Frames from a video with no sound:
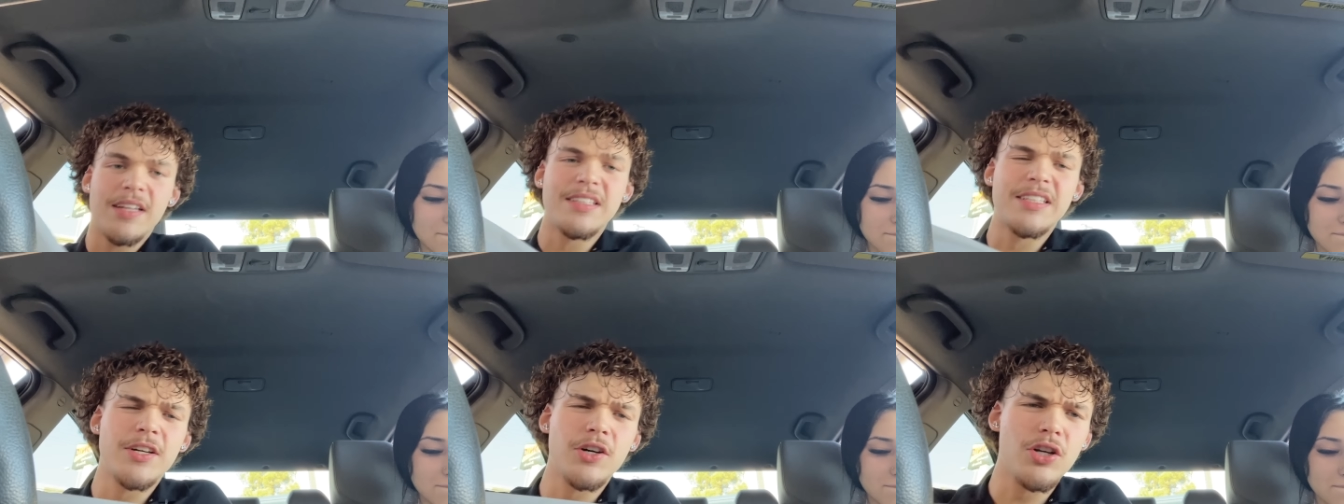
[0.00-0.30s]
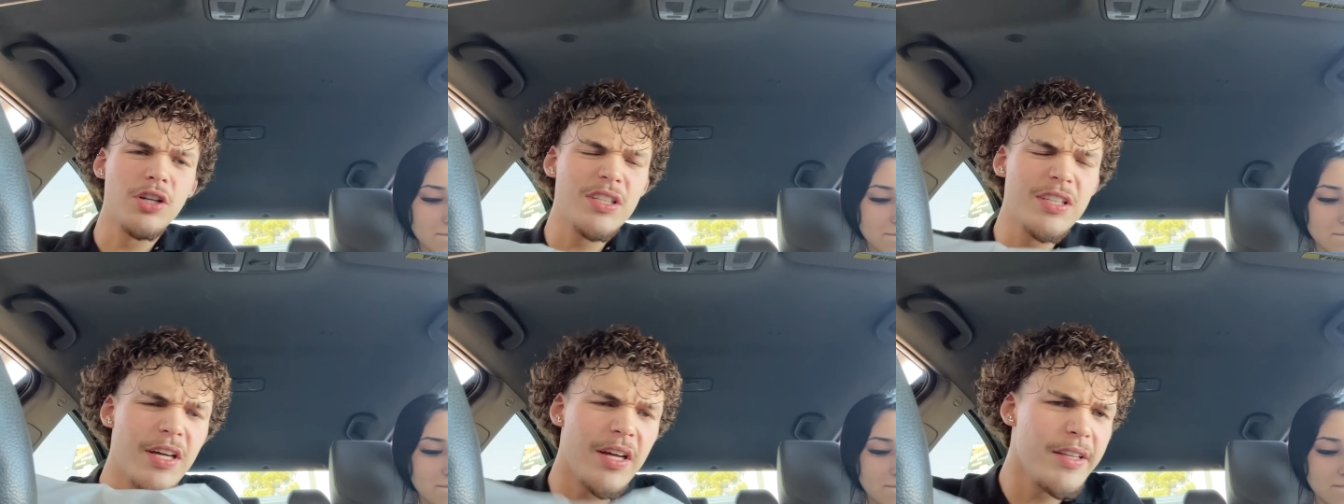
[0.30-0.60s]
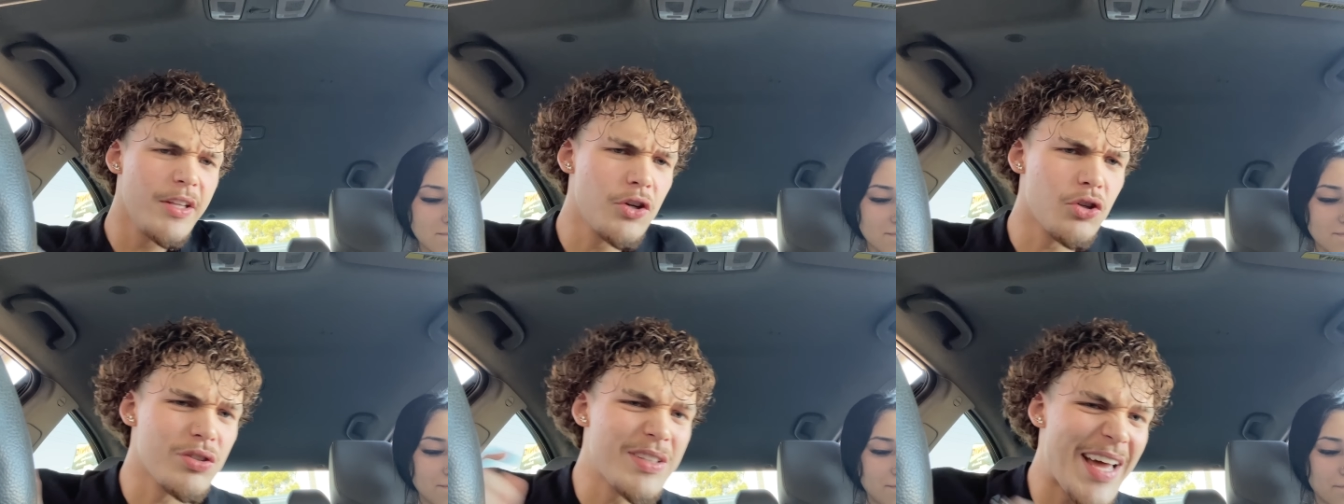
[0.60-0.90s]

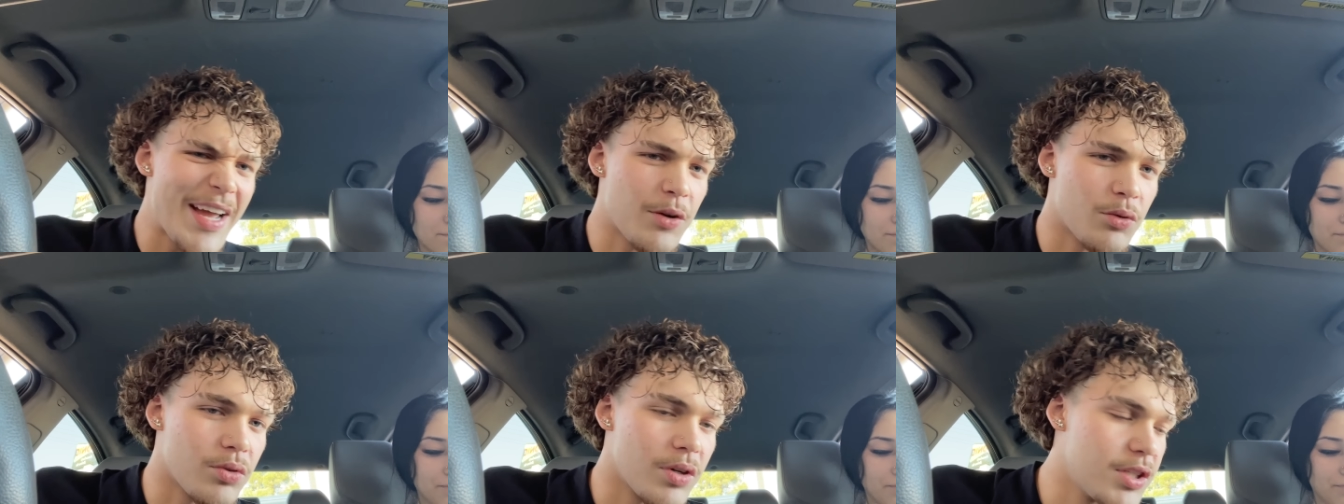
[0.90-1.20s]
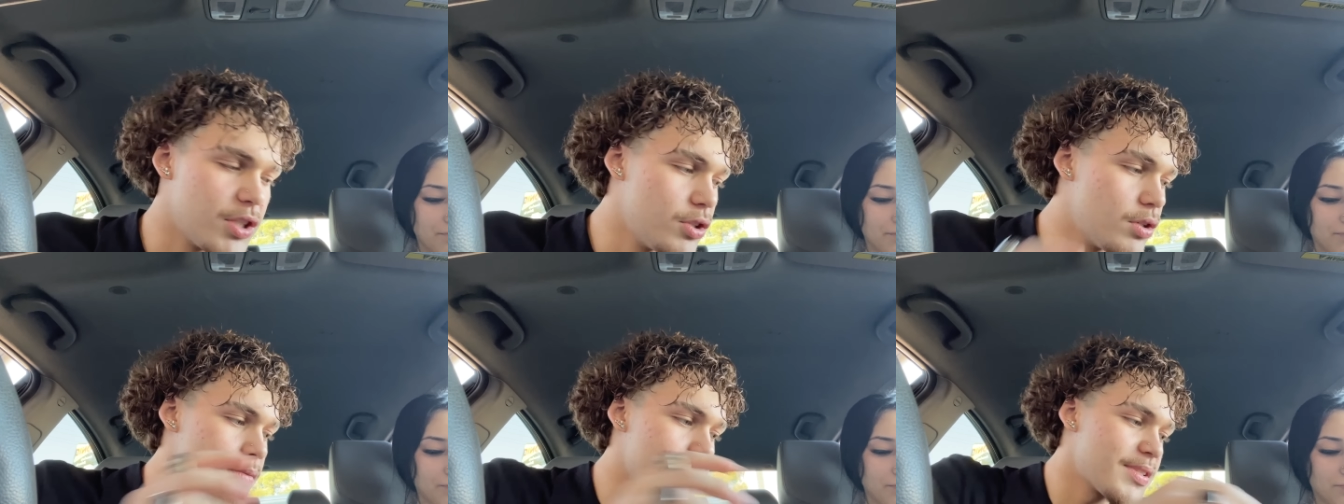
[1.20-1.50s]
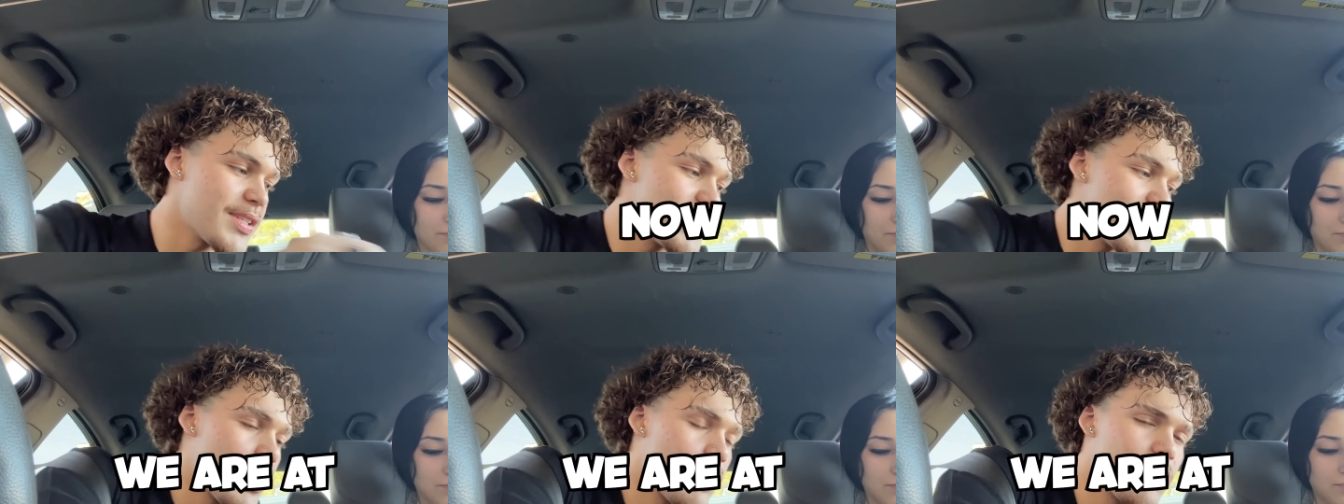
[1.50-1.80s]
Little light run, you know what I'm
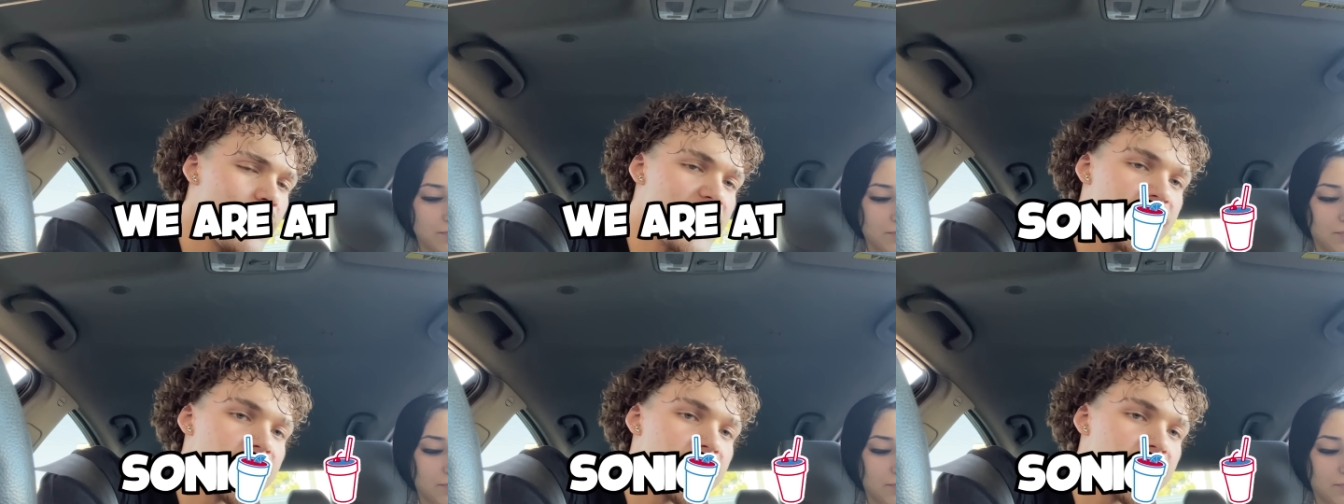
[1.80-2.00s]
saying? Now we're at